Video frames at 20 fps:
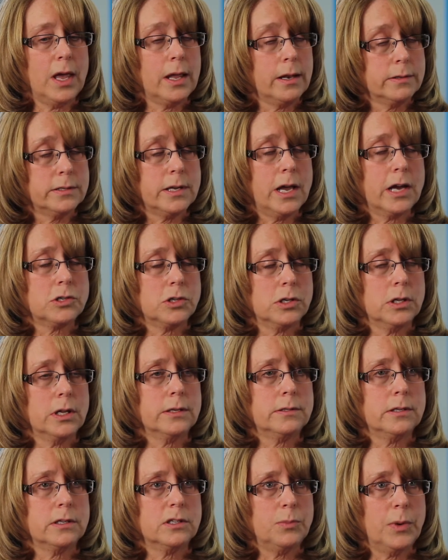And it's actually
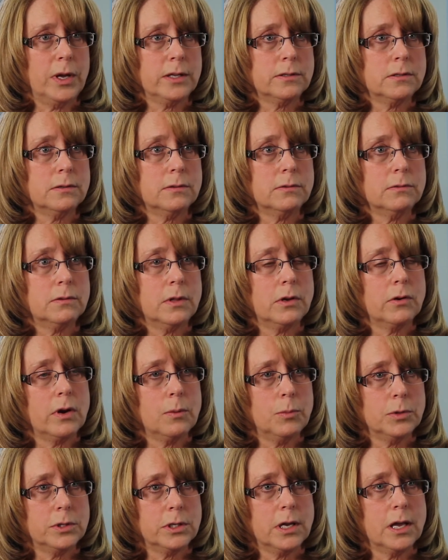less expensive. They're
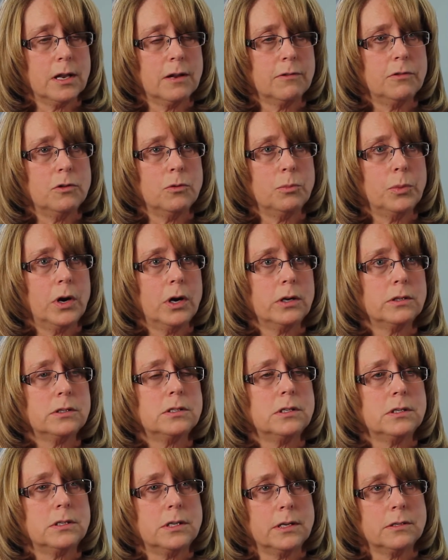able to get a few
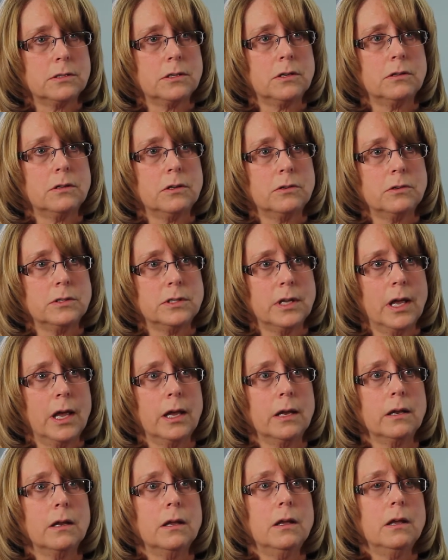parts to test out their
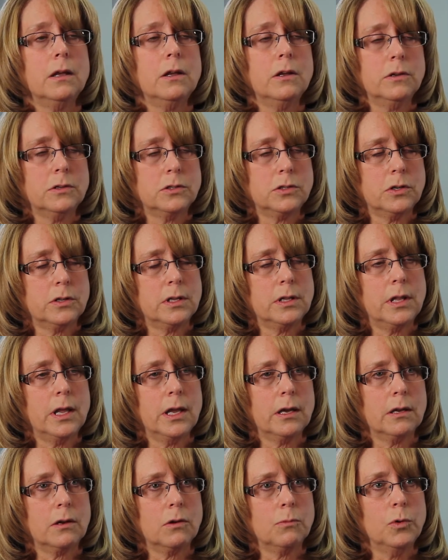design so that
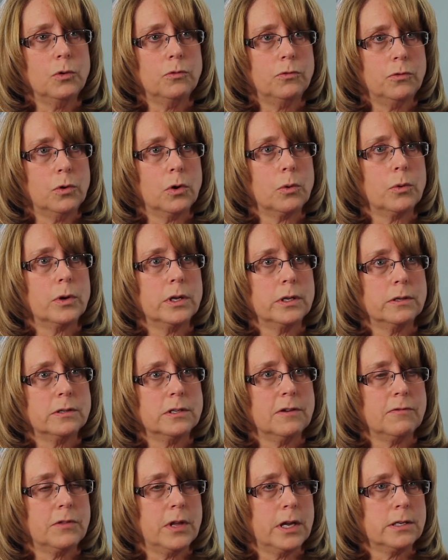they can move forward and
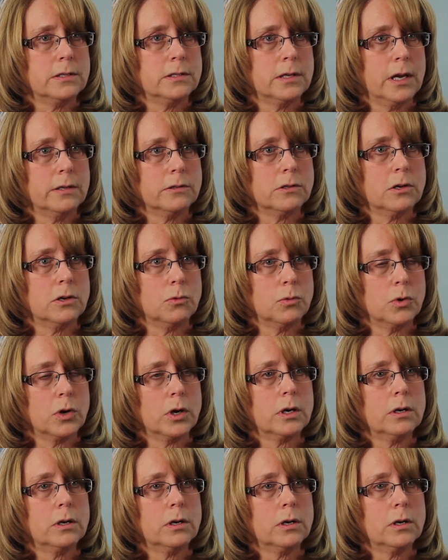see if that design is going to work.